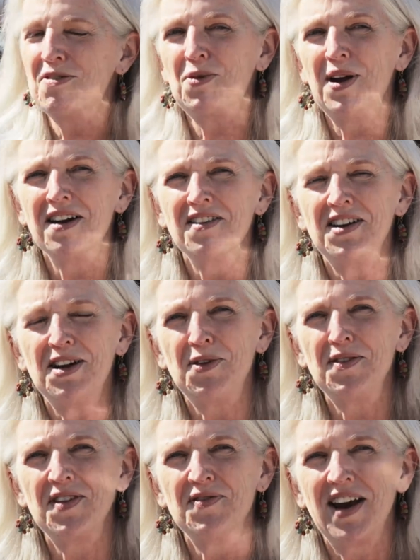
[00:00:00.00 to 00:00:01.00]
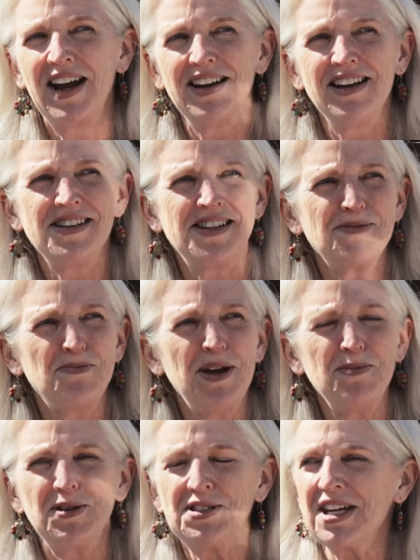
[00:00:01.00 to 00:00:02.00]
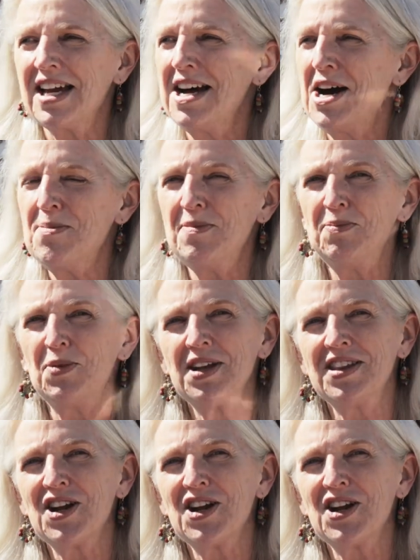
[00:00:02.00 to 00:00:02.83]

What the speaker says: We've invited people to come and bring